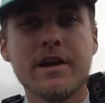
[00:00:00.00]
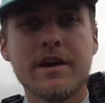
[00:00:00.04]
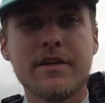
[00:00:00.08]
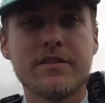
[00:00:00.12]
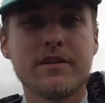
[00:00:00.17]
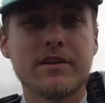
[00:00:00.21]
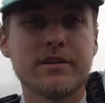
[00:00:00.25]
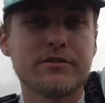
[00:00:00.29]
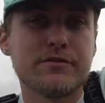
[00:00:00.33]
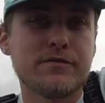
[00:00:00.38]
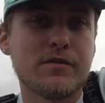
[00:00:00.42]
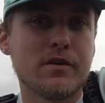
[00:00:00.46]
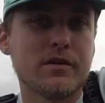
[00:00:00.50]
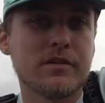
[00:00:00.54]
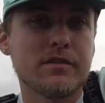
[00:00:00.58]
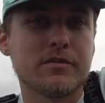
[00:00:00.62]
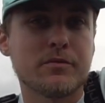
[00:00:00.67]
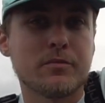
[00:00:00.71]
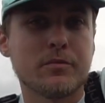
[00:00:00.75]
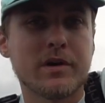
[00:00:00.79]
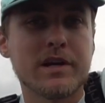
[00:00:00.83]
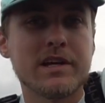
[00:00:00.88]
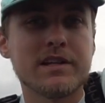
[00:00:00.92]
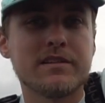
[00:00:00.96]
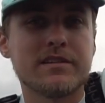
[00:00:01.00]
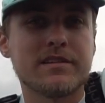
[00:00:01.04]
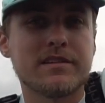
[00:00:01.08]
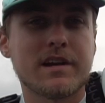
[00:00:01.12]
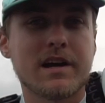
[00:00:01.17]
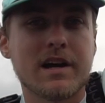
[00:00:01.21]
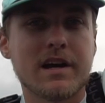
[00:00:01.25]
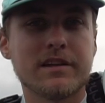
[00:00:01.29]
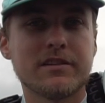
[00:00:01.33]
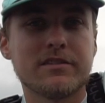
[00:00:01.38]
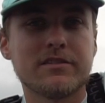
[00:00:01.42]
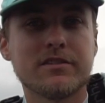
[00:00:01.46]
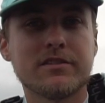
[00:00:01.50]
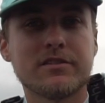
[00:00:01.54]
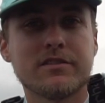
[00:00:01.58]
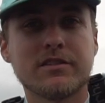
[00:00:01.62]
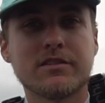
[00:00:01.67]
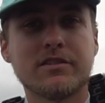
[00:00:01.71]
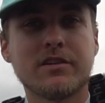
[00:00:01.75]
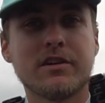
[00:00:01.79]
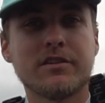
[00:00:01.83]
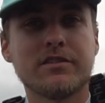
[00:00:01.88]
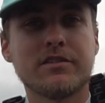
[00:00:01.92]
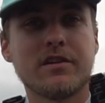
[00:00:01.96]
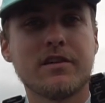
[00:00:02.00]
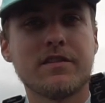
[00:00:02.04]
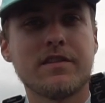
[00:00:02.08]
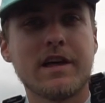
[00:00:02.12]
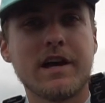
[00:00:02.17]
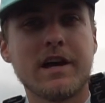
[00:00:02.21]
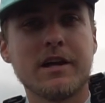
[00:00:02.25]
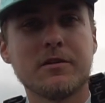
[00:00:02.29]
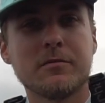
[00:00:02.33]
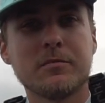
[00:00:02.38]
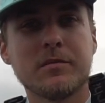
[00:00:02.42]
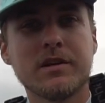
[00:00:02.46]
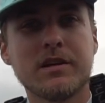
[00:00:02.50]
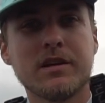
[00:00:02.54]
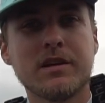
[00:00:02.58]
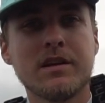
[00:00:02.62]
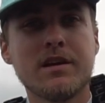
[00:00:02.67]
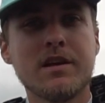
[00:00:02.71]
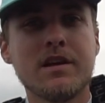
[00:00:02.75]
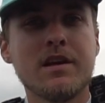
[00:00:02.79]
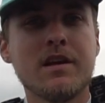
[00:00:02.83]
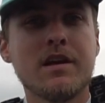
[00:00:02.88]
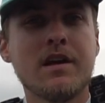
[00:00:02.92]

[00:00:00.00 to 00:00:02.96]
And then as far as weight size, just to touch on that a bit,